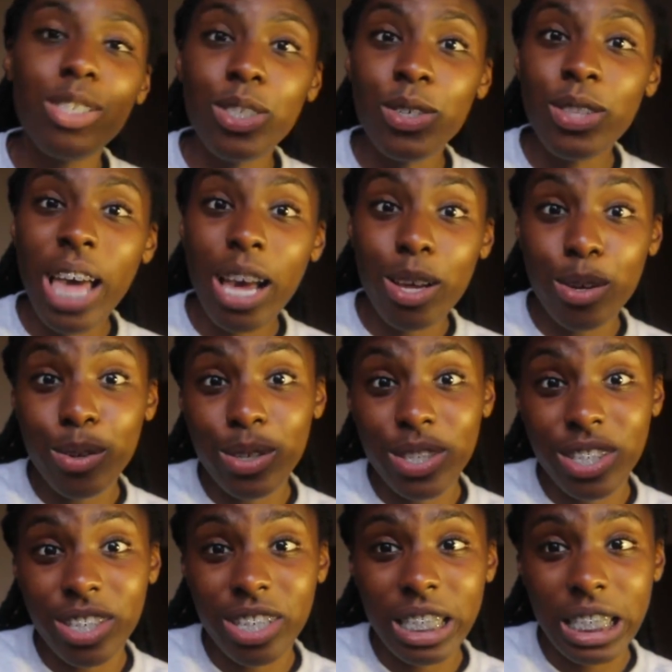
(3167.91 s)
Do that Google
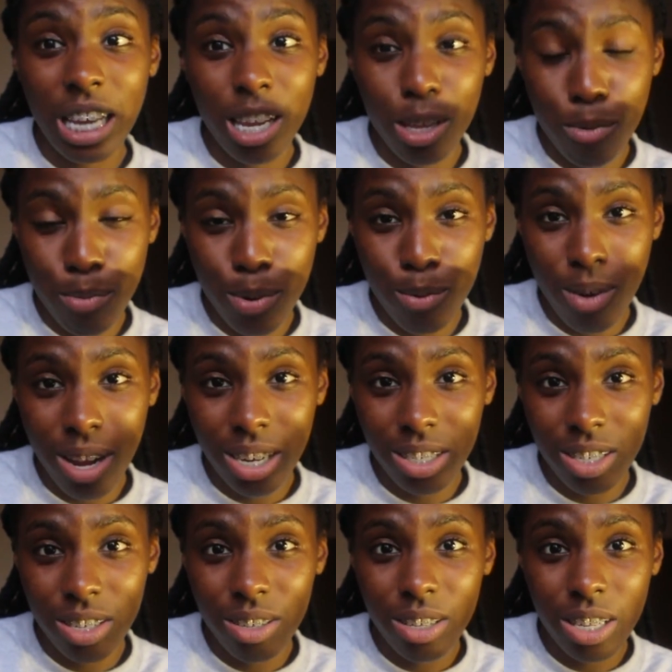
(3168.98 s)
search that you've been wanting
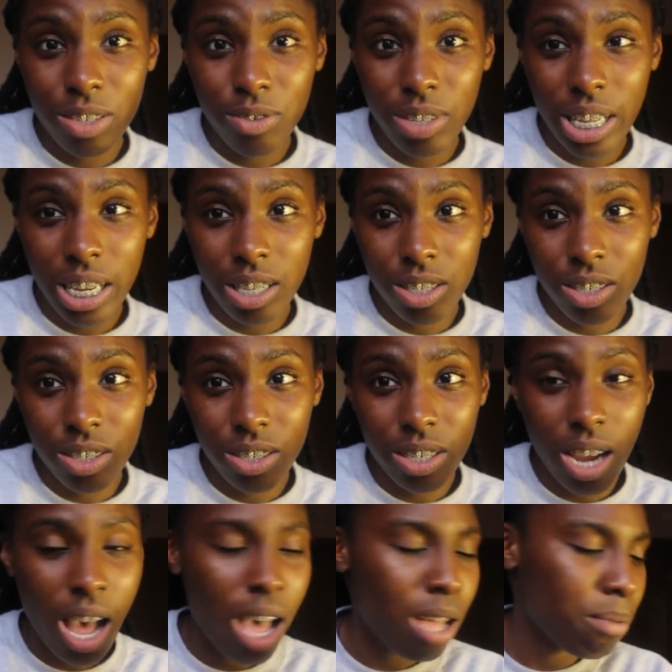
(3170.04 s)
to do that's related to your
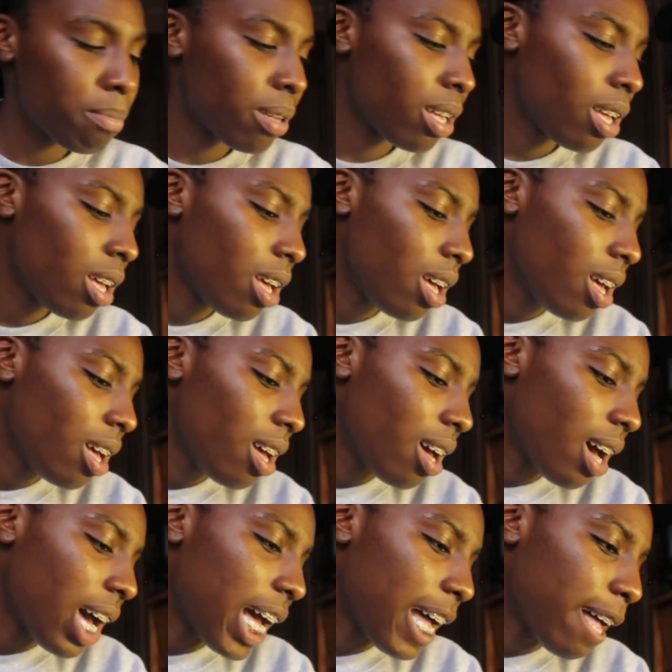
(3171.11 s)
job.
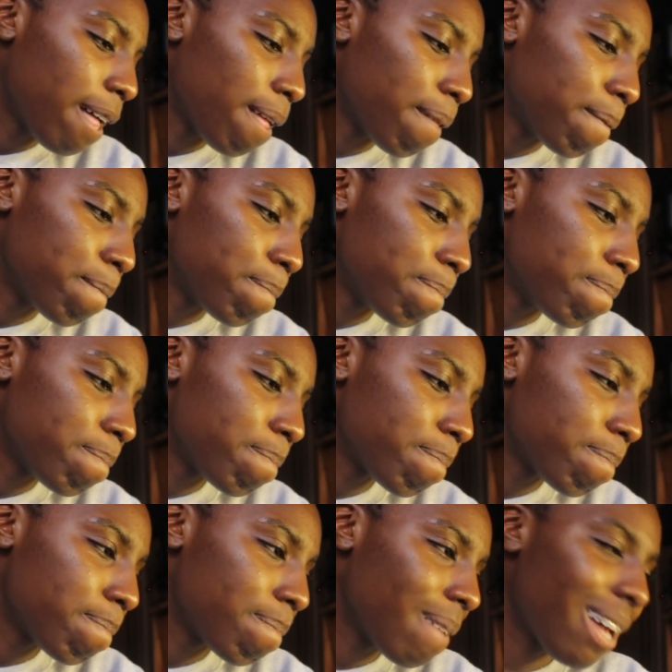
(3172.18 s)
I
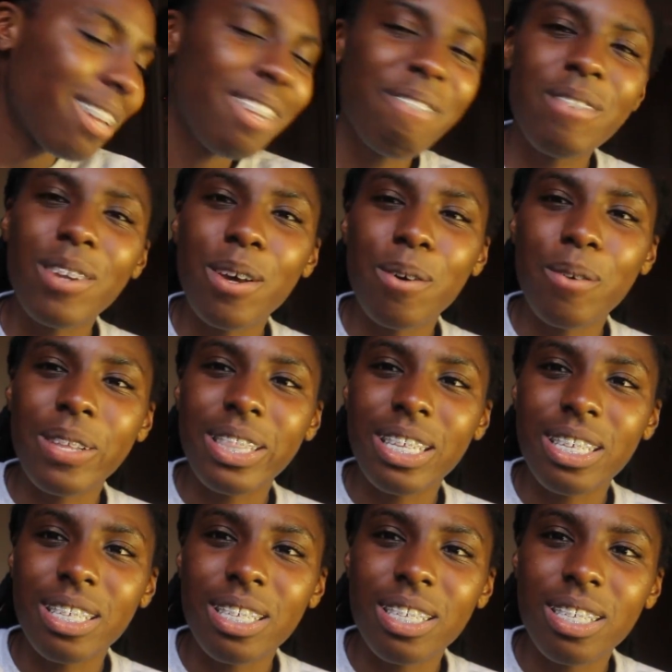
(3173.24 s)
don't even know when
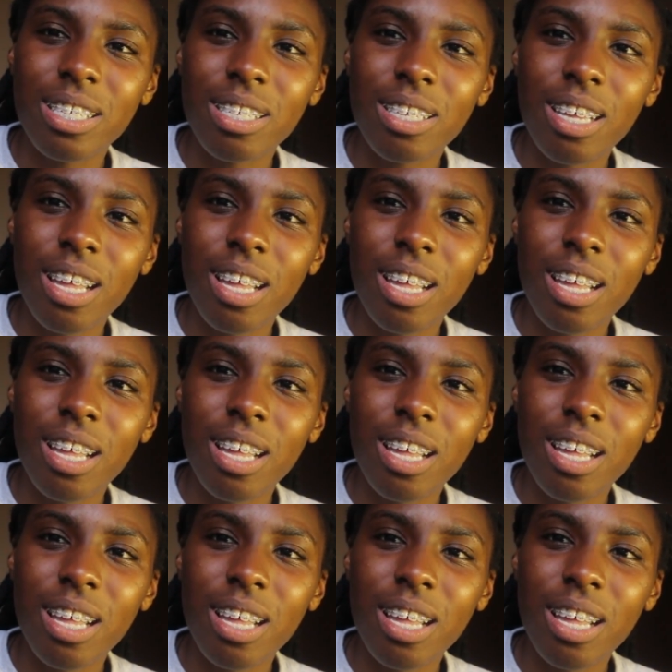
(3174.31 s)
this...